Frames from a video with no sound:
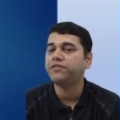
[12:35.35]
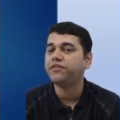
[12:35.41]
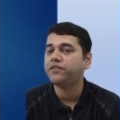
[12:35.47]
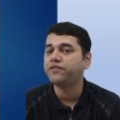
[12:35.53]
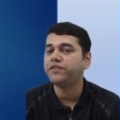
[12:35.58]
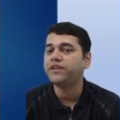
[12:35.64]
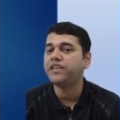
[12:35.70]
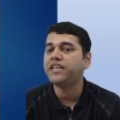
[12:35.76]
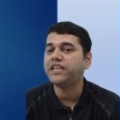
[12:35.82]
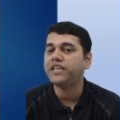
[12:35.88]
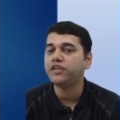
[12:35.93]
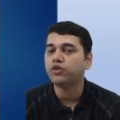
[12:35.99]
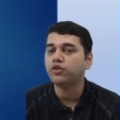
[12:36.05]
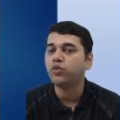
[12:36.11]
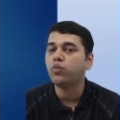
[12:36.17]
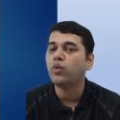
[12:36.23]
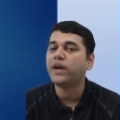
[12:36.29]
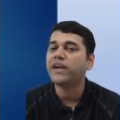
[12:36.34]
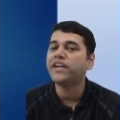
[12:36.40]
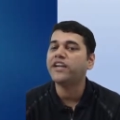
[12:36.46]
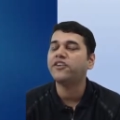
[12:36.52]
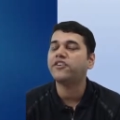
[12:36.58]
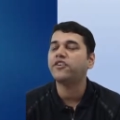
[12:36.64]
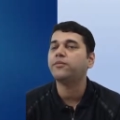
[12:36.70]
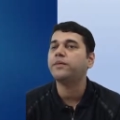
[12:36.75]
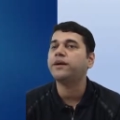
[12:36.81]
15 into 1
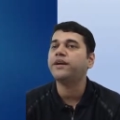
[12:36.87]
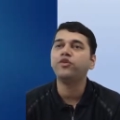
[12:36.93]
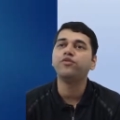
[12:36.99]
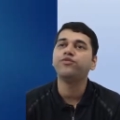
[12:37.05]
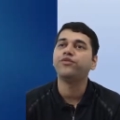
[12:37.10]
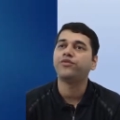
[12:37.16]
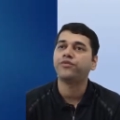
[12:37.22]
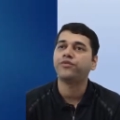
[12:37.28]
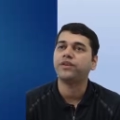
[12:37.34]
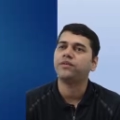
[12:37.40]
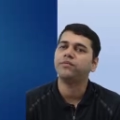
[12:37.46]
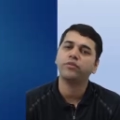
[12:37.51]
divided by 250